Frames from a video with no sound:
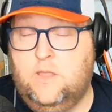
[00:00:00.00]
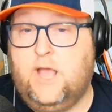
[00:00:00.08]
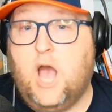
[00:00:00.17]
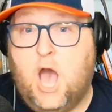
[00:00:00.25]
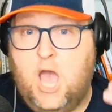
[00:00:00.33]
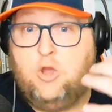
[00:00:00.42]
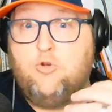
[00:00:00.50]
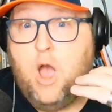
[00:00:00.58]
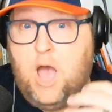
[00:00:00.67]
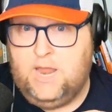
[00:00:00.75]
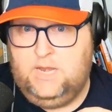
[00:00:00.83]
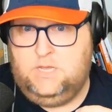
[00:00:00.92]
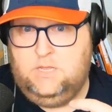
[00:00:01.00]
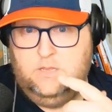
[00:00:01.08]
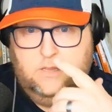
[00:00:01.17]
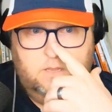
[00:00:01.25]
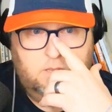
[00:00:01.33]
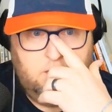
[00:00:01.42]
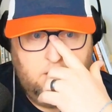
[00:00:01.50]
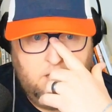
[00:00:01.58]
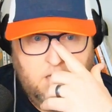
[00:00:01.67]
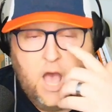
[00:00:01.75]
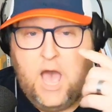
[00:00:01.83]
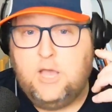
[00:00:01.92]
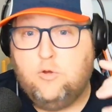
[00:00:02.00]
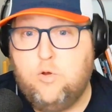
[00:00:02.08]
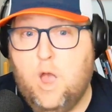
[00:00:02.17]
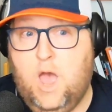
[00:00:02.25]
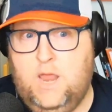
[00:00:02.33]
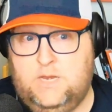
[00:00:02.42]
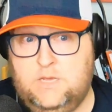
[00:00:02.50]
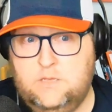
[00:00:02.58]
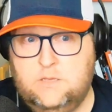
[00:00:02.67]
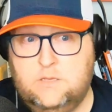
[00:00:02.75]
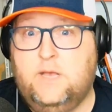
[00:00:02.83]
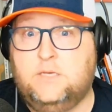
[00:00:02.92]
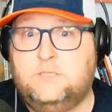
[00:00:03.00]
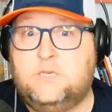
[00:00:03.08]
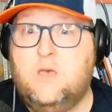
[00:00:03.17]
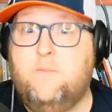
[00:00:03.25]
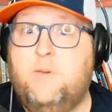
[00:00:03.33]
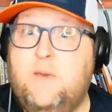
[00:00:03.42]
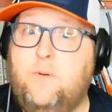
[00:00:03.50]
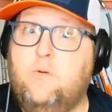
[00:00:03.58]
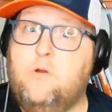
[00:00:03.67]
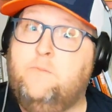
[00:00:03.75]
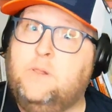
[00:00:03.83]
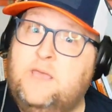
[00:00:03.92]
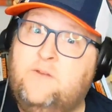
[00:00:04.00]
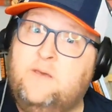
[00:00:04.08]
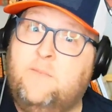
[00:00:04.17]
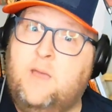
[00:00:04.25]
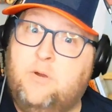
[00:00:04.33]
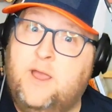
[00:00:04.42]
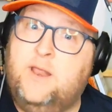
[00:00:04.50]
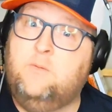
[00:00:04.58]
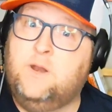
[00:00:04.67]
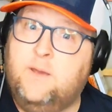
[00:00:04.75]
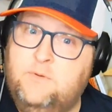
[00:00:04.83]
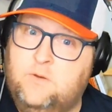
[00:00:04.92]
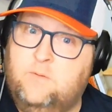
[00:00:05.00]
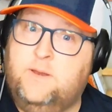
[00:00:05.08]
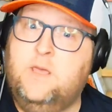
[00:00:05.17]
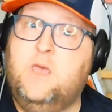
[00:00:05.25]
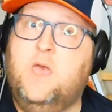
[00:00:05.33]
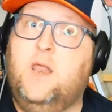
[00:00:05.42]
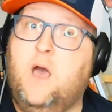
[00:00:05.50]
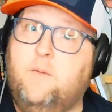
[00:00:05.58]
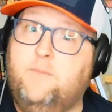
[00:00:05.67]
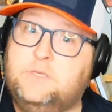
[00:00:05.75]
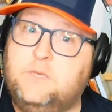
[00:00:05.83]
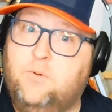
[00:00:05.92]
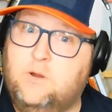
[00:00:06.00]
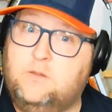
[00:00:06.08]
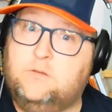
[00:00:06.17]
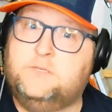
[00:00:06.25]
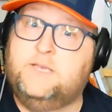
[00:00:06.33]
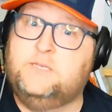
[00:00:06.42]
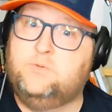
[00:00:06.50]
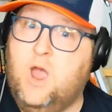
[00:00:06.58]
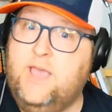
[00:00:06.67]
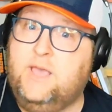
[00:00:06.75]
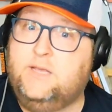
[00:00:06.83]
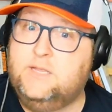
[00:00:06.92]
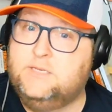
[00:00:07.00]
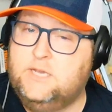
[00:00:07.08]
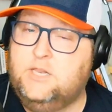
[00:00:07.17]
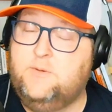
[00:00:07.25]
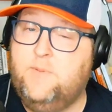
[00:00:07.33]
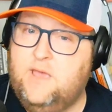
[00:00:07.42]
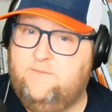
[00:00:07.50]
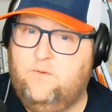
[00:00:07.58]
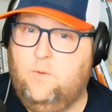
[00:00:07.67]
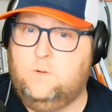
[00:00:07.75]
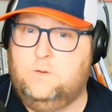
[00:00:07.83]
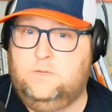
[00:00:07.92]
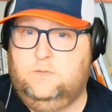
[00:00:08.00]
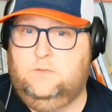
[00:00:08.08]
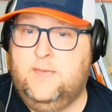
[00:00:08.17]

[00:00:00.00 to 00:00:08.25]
Like, I cried. I cried because people are believing in my brand and what I'm doing and helping support those things where I can continue to pay it forward.